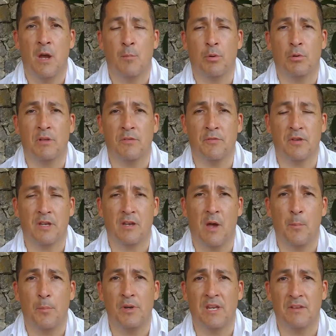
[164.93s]
prolific
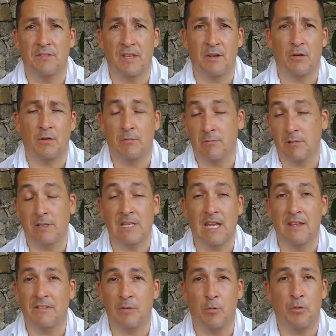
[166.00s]
companies that are
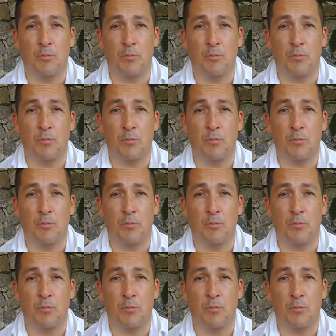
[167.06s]
liaising